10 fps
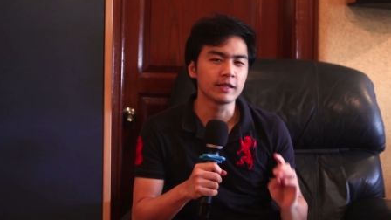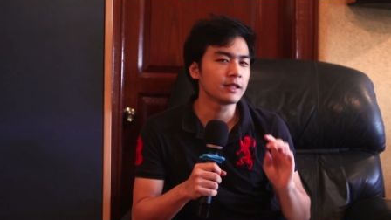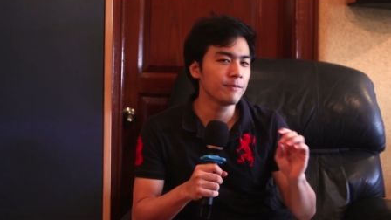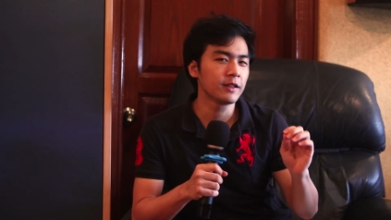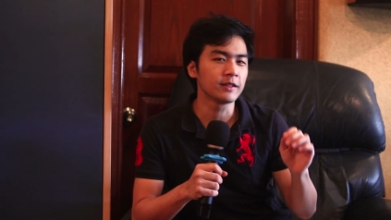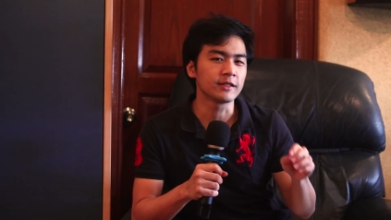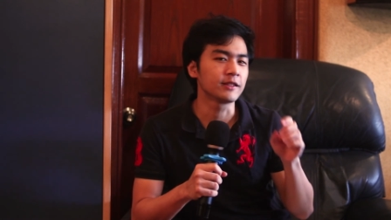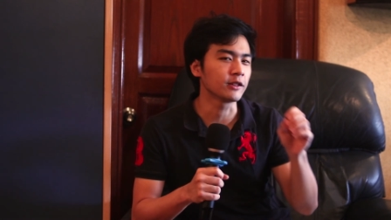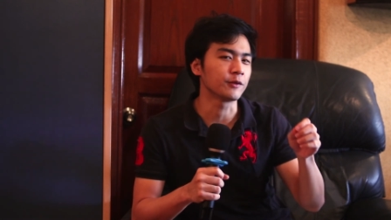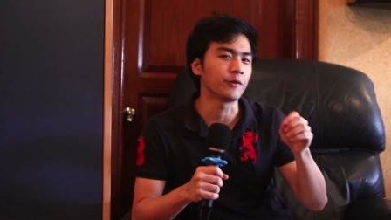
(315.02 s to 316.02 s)
is something that
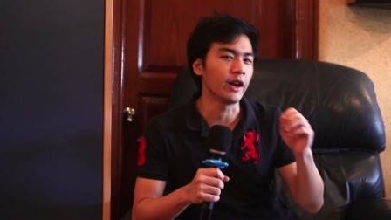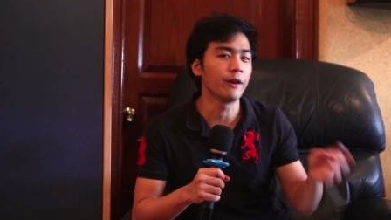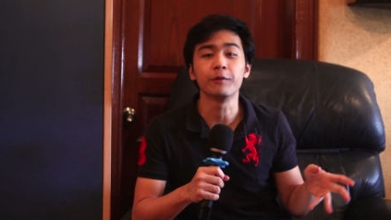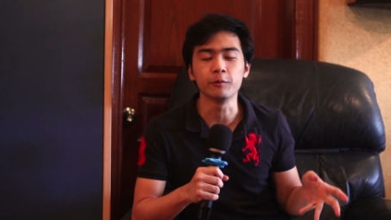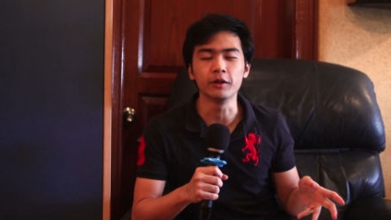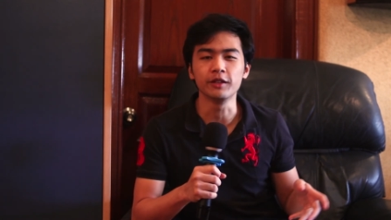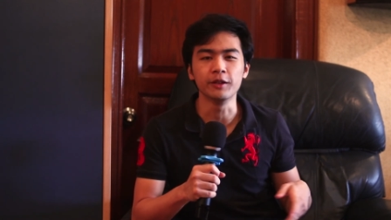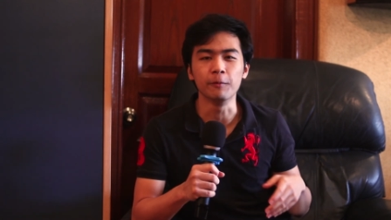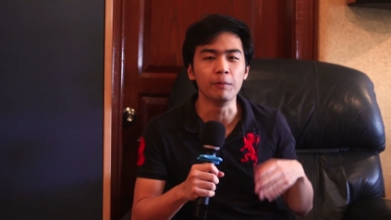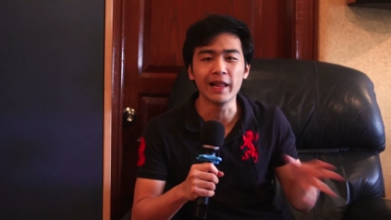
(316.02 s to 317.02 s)
sucks for everyone. You
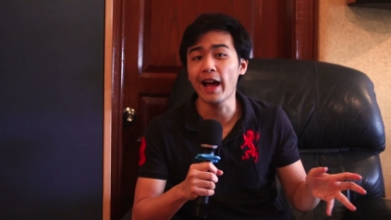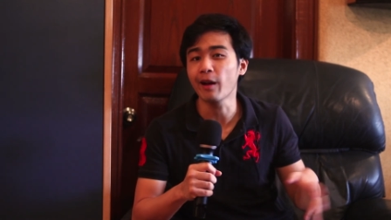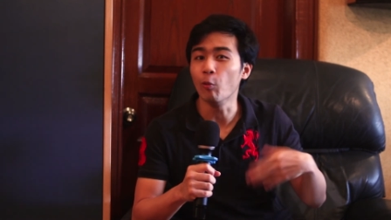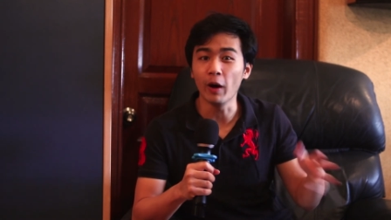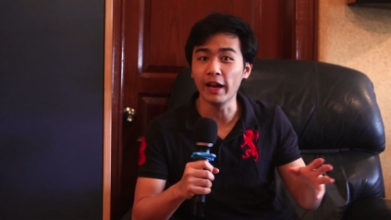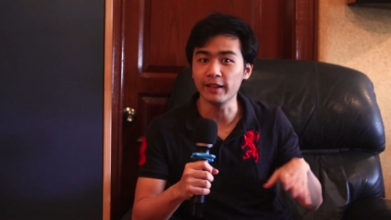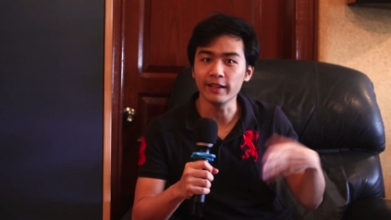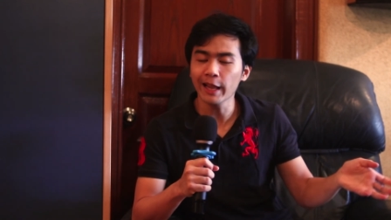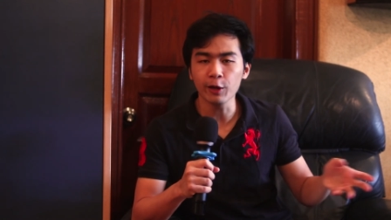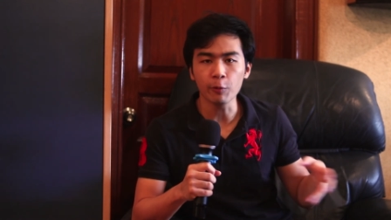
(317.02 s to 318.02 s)
know, black, white,
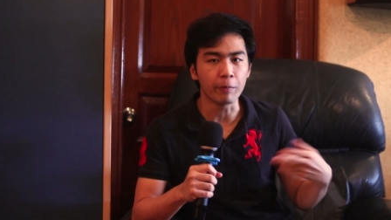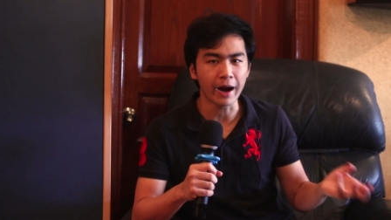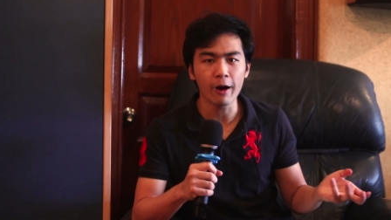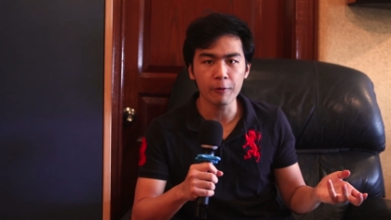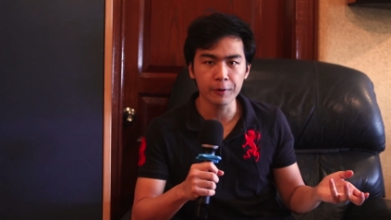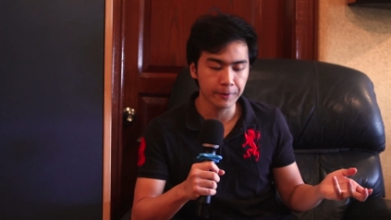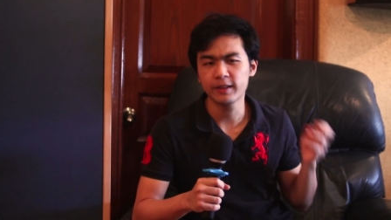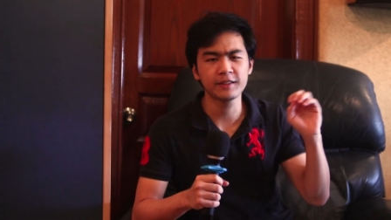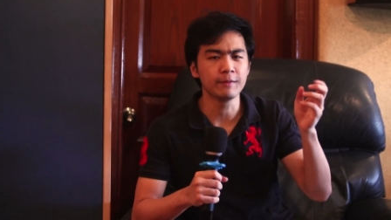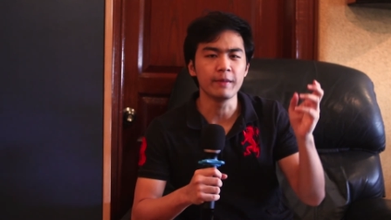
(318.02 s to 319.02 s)
yellow, brown,
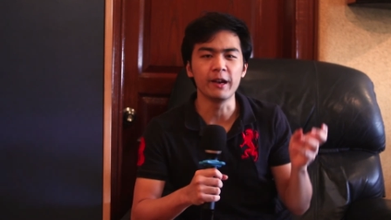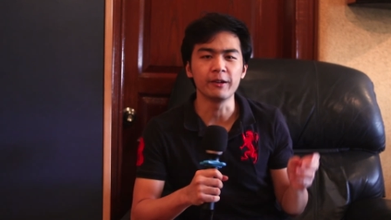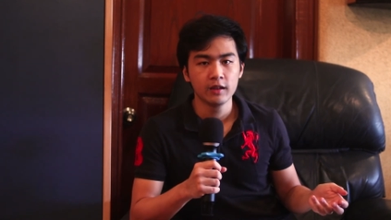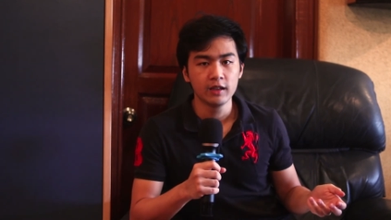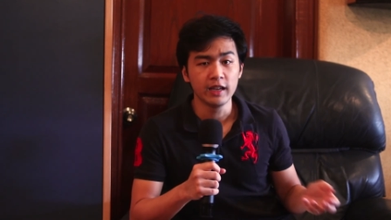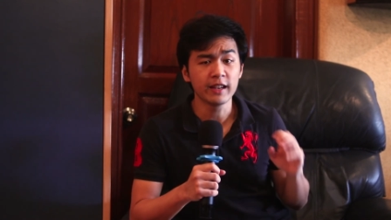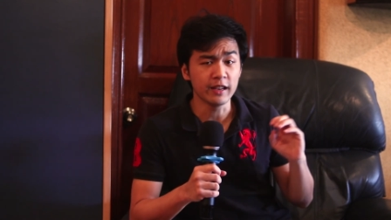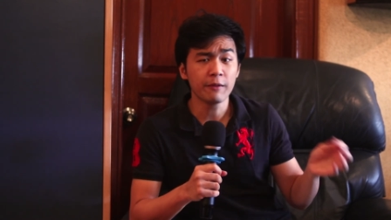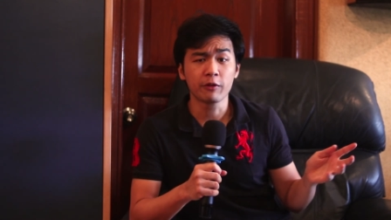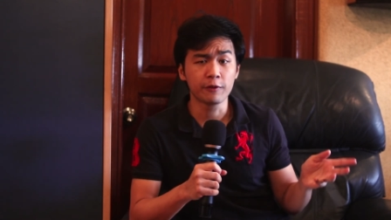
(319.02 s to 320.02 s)
it doesn't matter. It
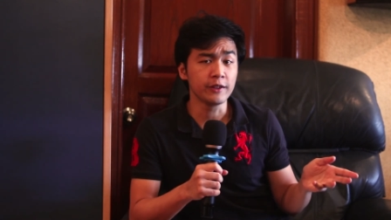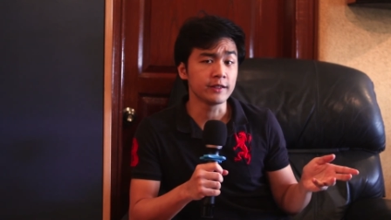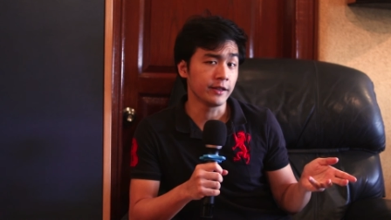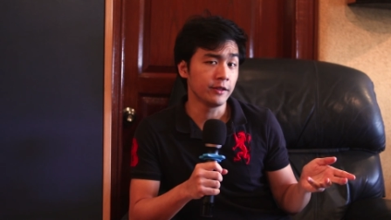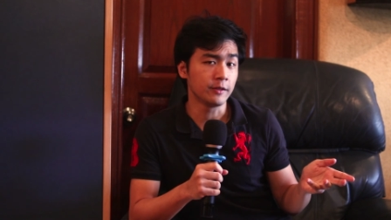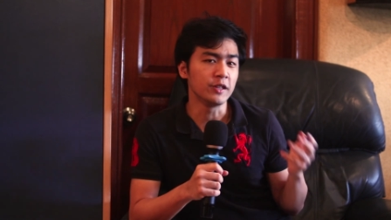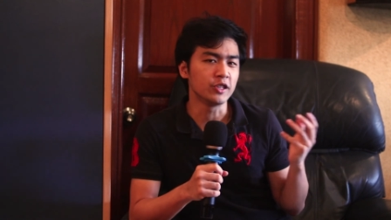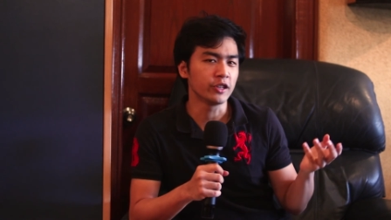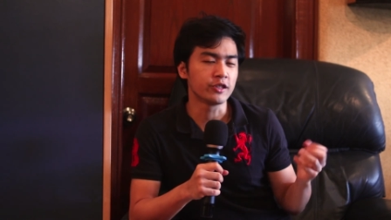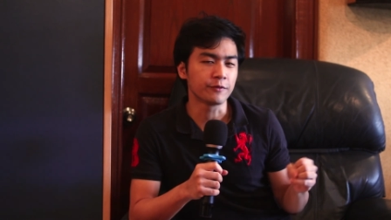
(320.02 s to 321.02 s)
never feels good to be
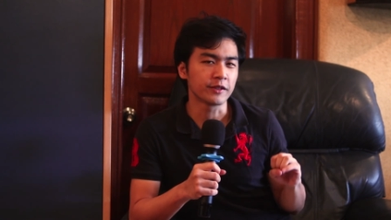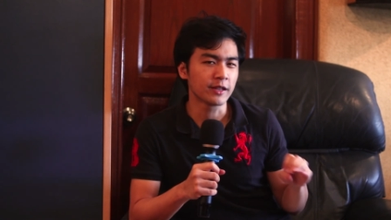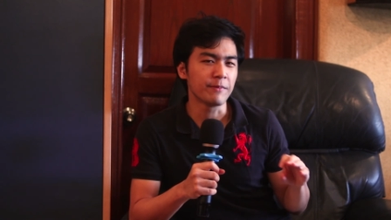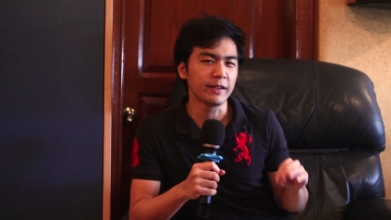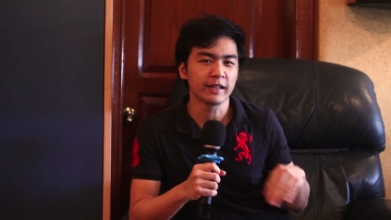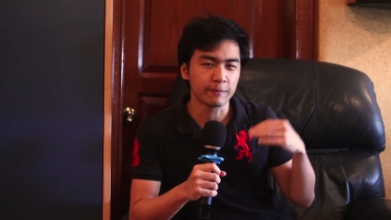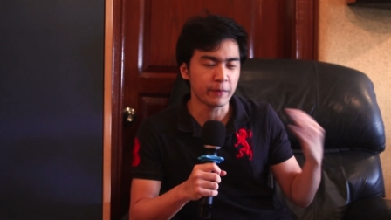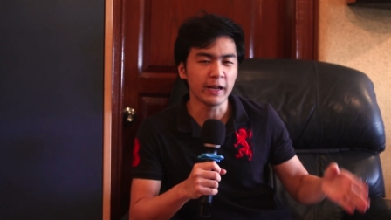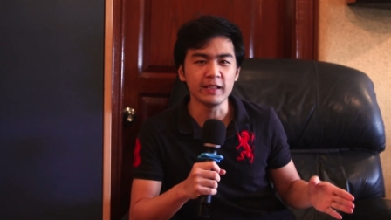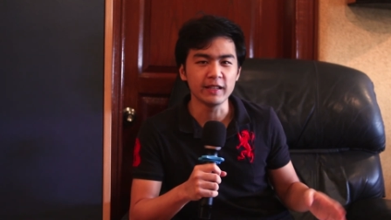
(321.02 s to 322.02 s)
judged for something as
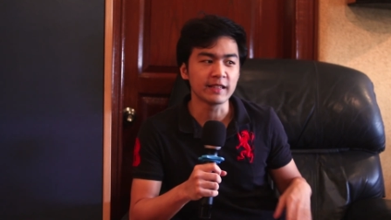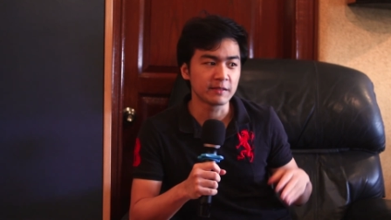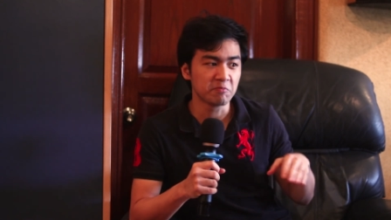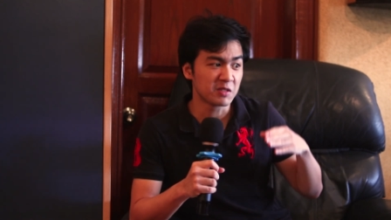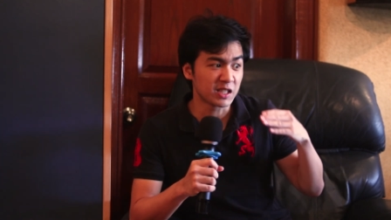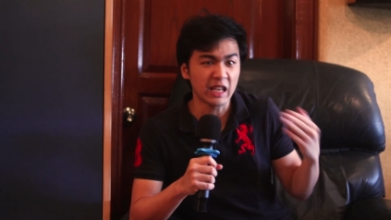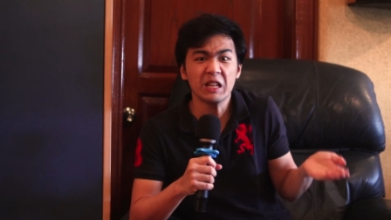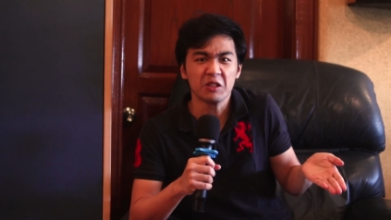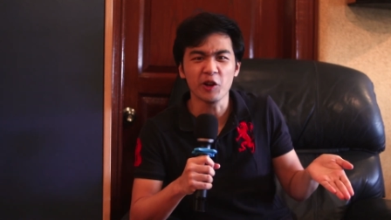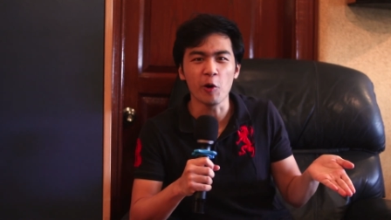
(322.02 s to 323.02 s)
petty as
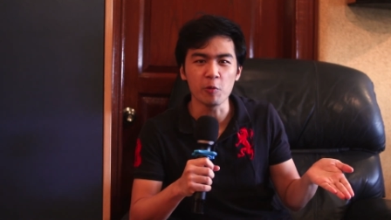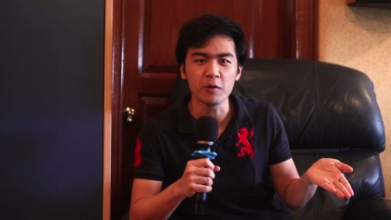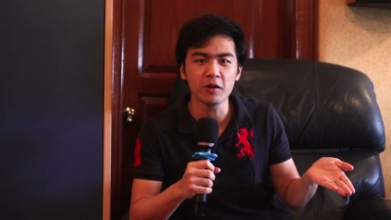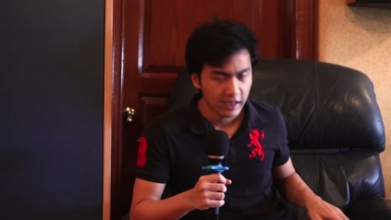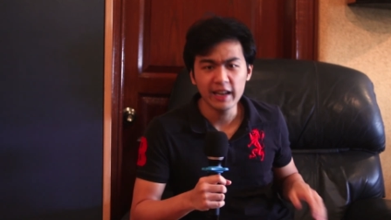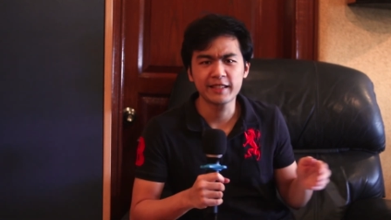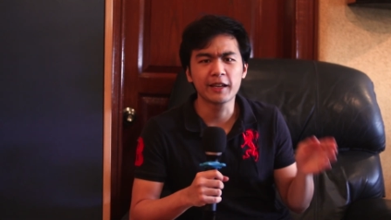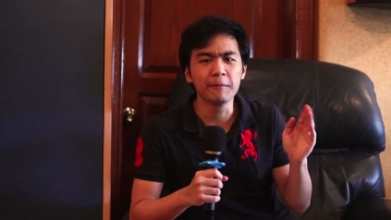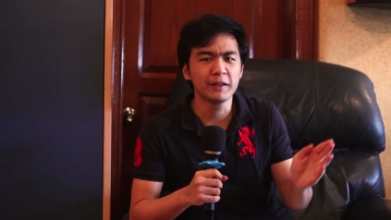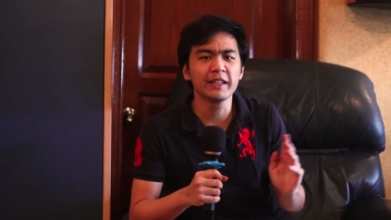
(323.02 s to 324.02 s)
skin tone. And it's
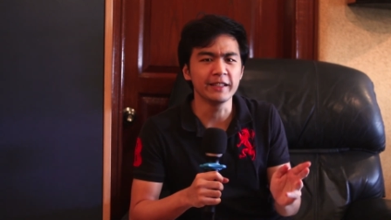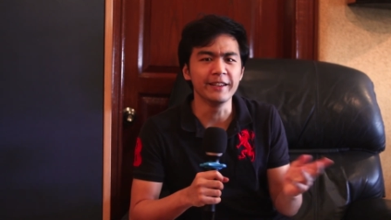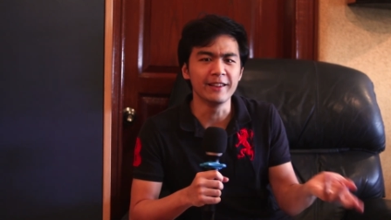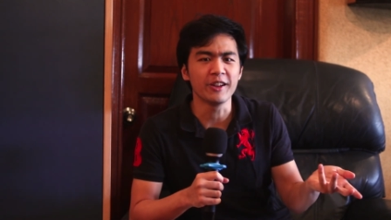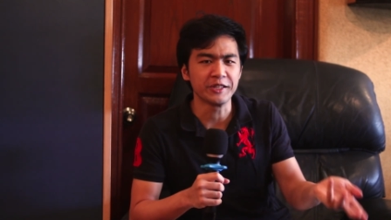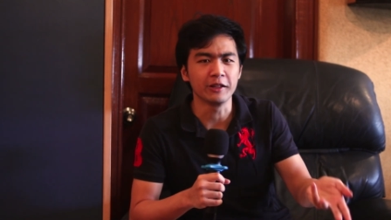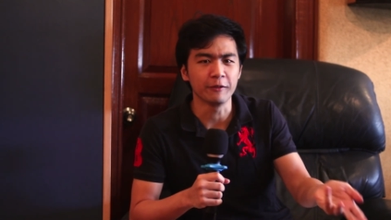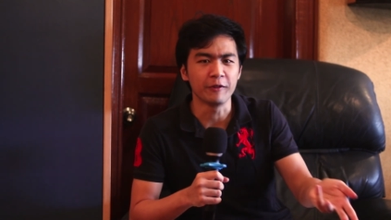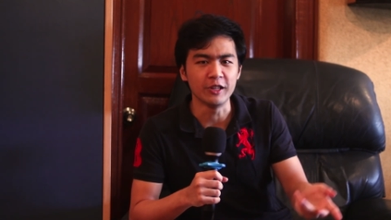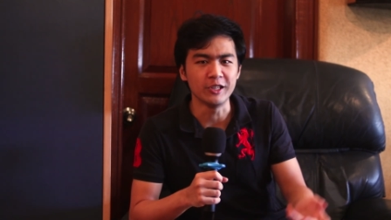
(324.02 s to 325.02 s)
completely illogical for the